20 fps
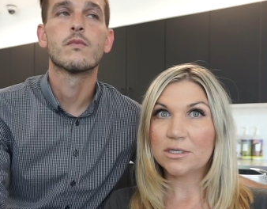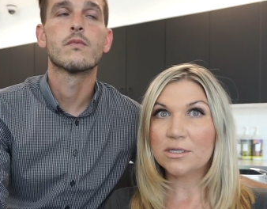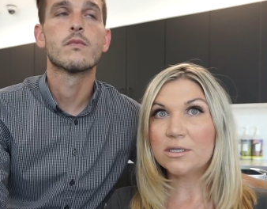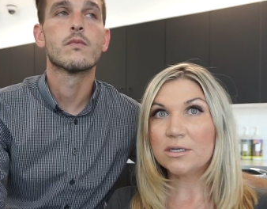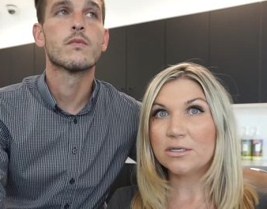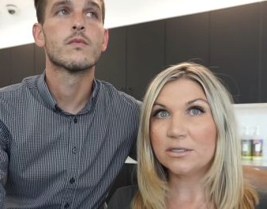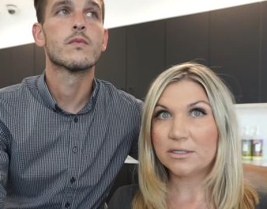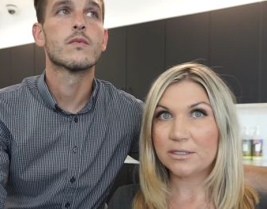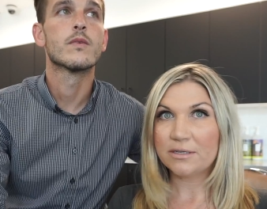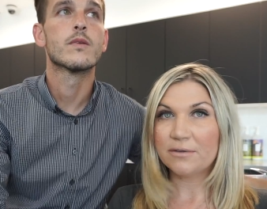Speaker 1: So
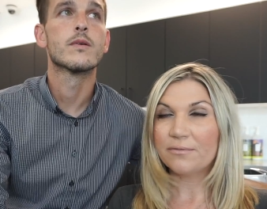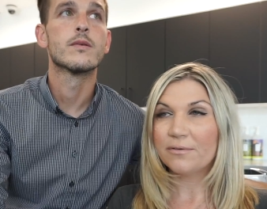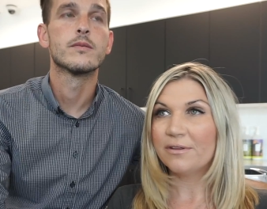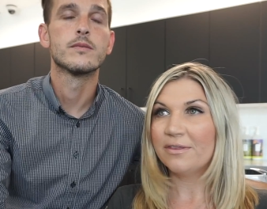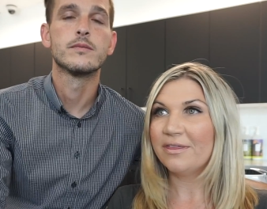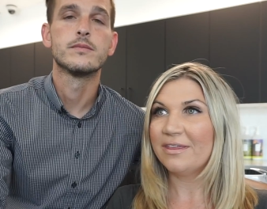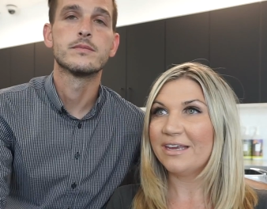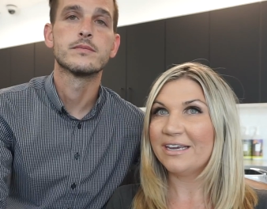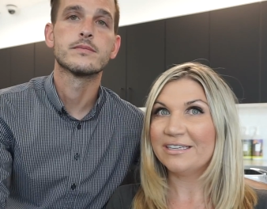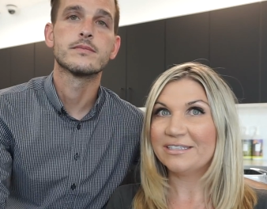there's
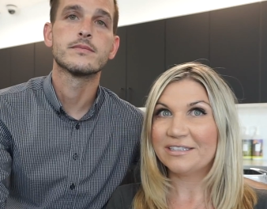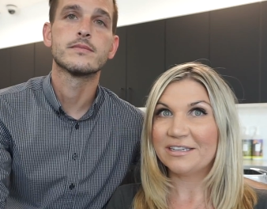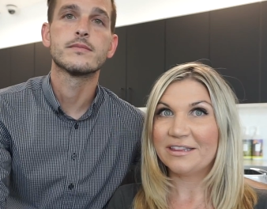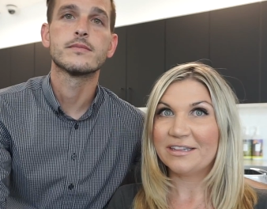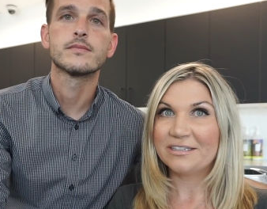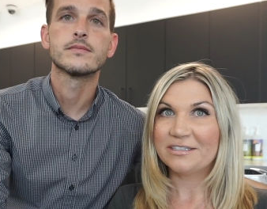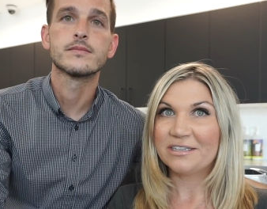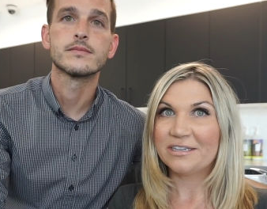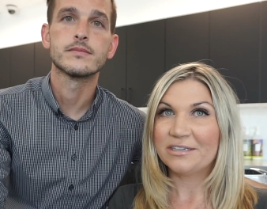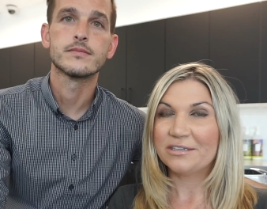different things in
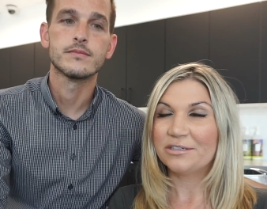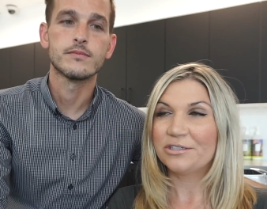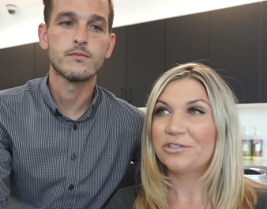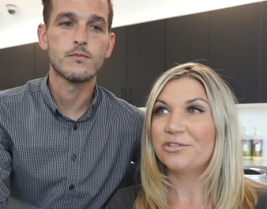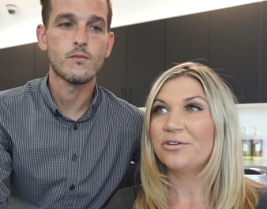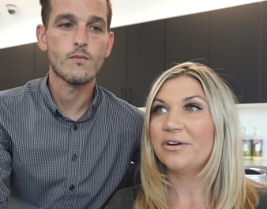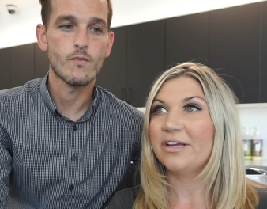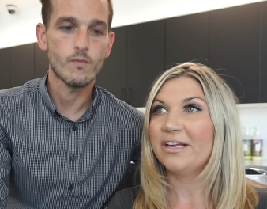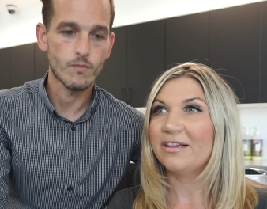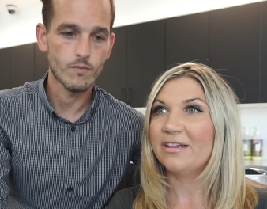this
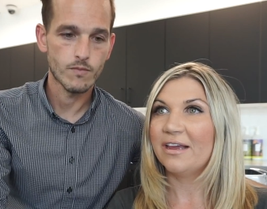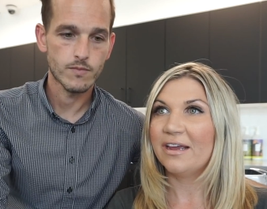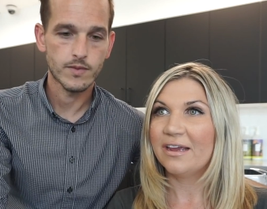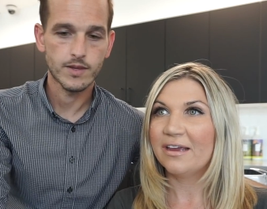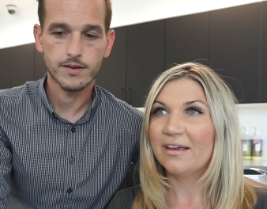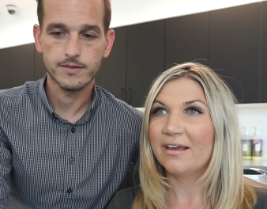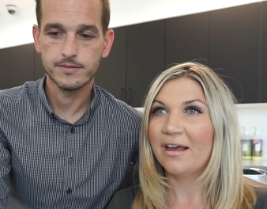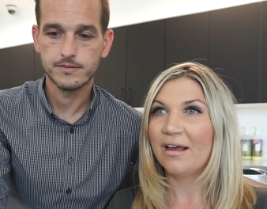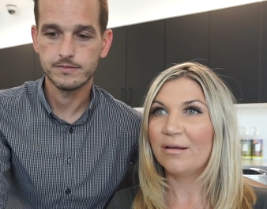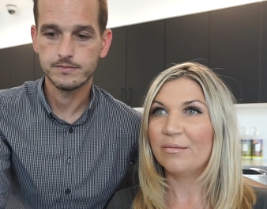industry
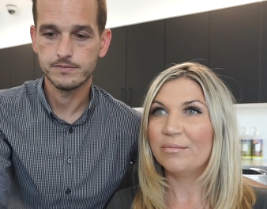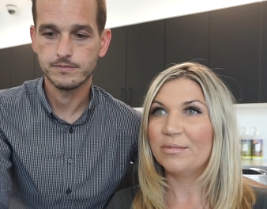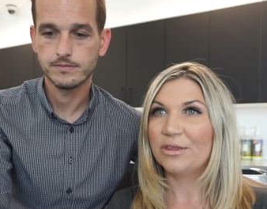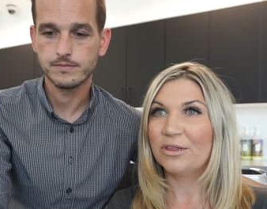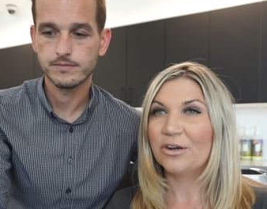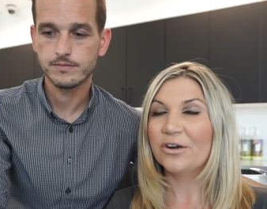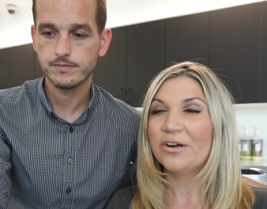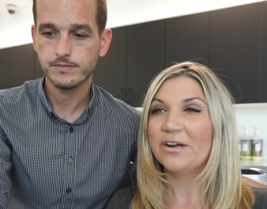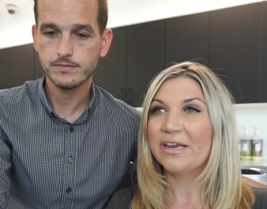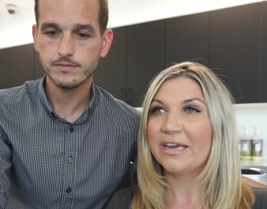like
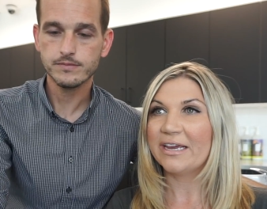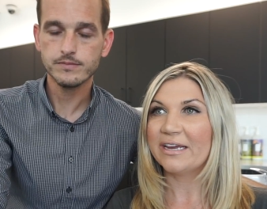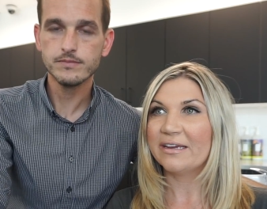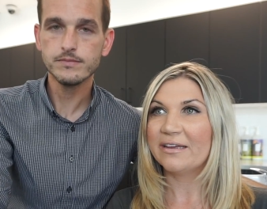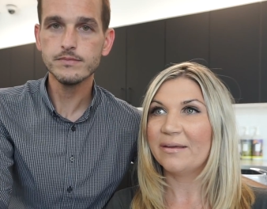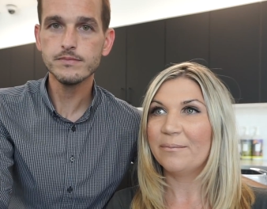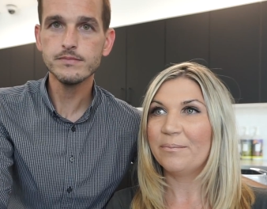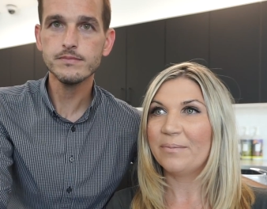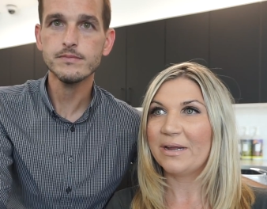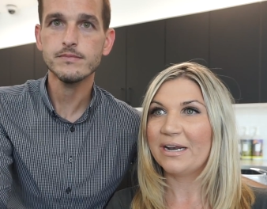um, learning,
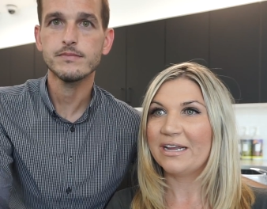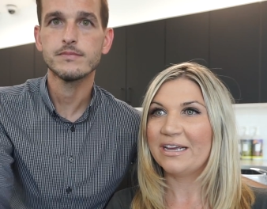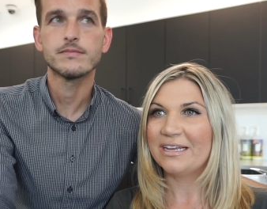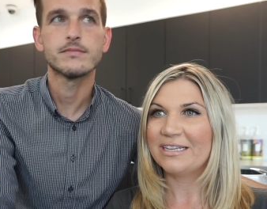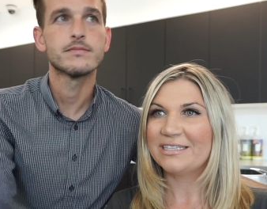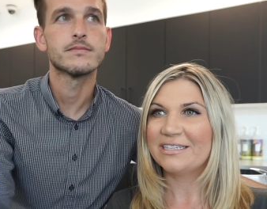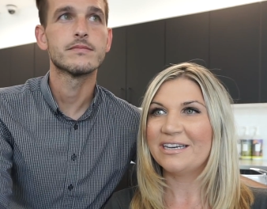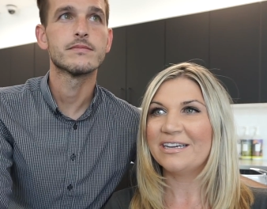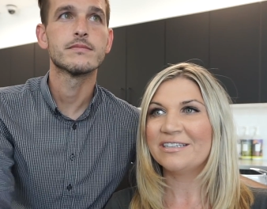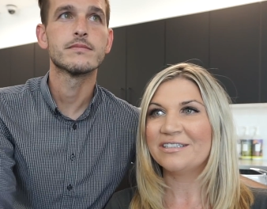but
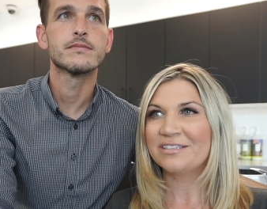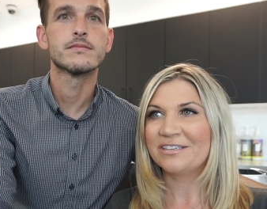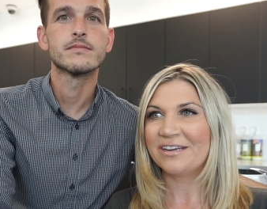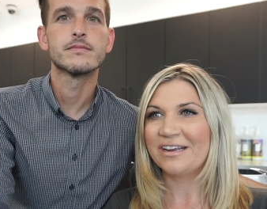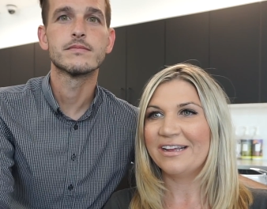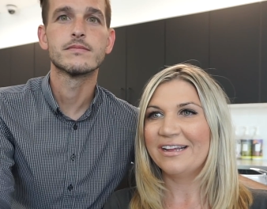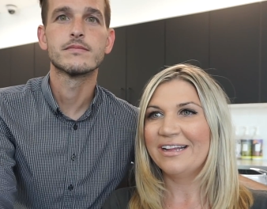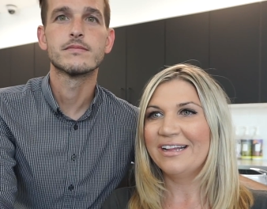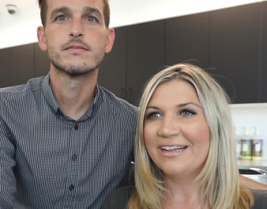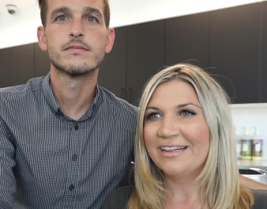it's
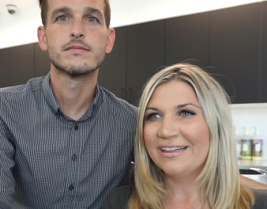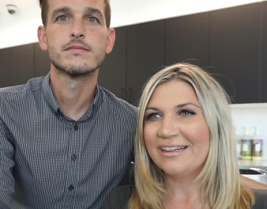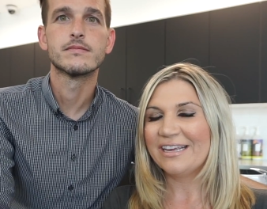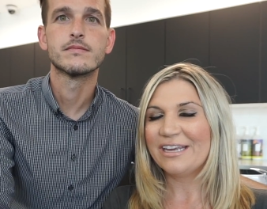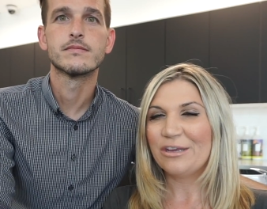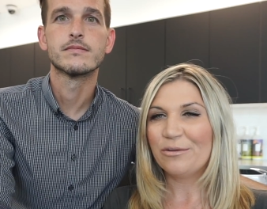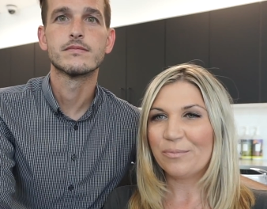Like you